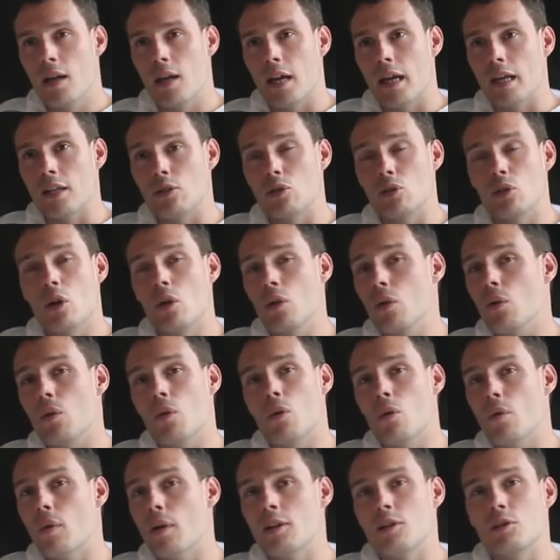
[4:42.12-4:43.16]
is not
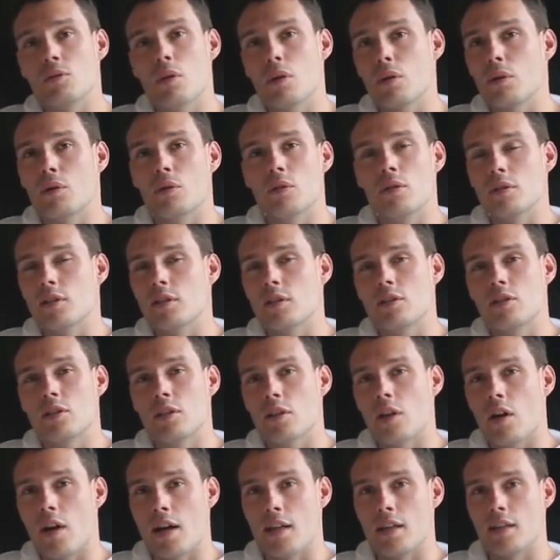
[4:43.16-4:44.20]
always what causes
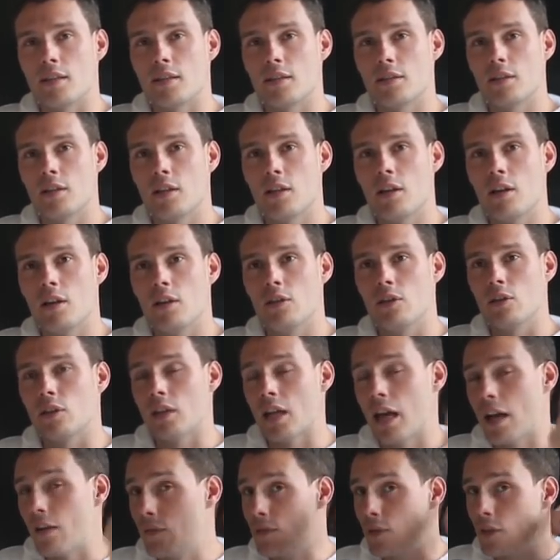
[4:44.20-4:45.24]
tinnitus. You
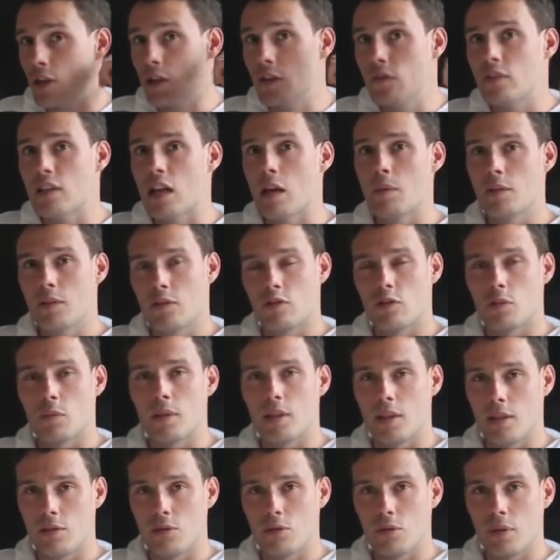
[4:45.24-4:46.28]
can have nerve damage from
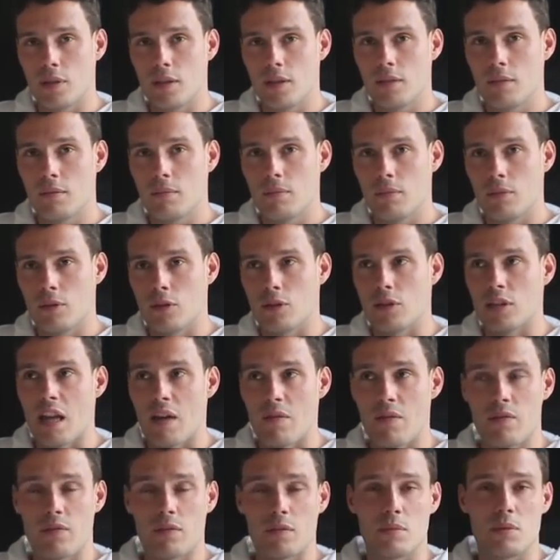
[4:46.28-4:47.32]
an injury, you can
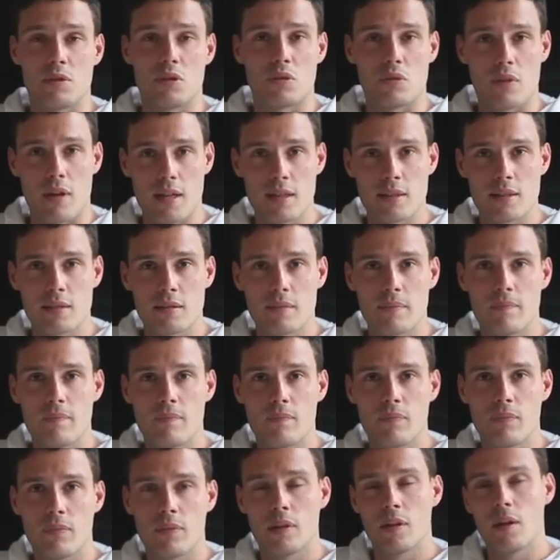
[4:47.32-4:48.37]
have it from stress,
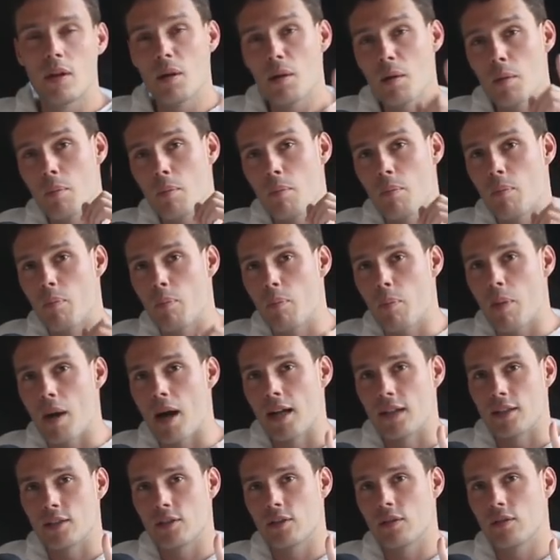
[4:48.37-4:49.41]

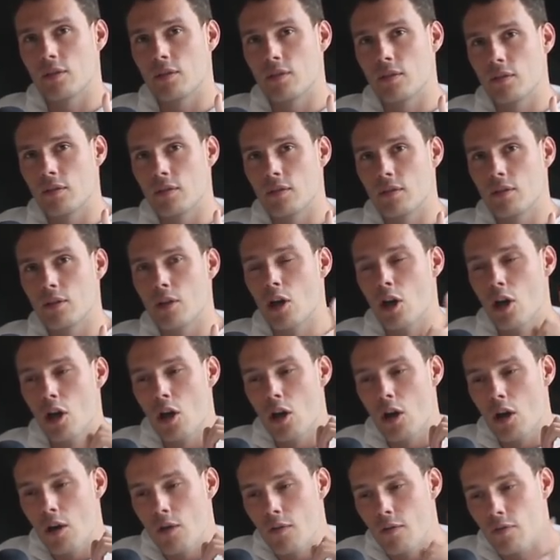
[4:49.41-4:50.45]
but
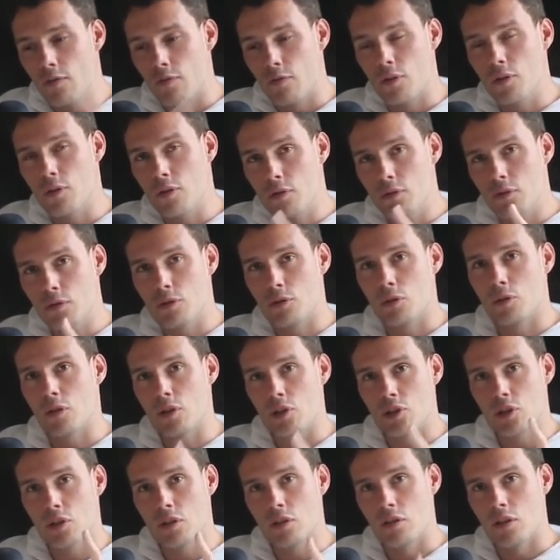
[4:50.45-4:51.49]
food,
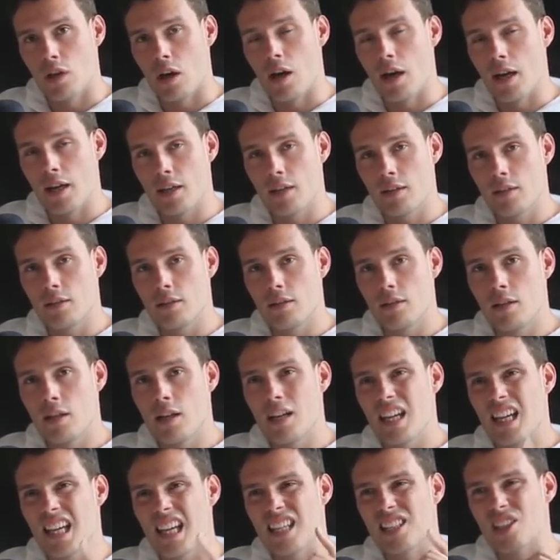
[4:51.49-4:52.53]
nutrition, diet
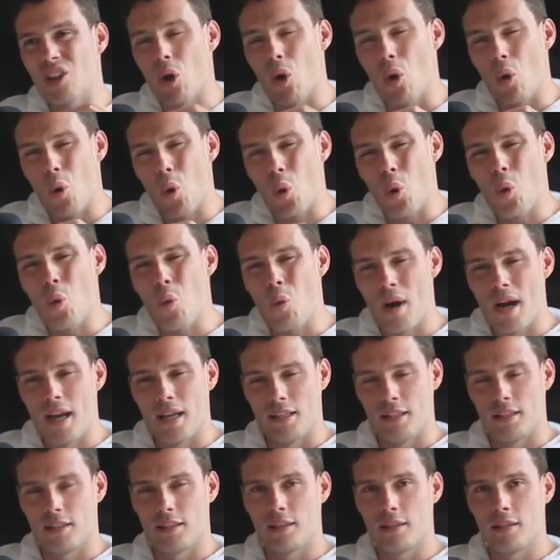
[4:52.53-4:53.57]
is
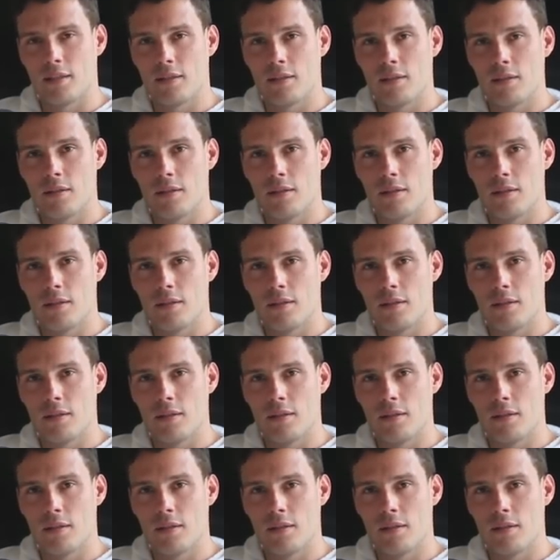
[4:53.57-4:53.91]
always,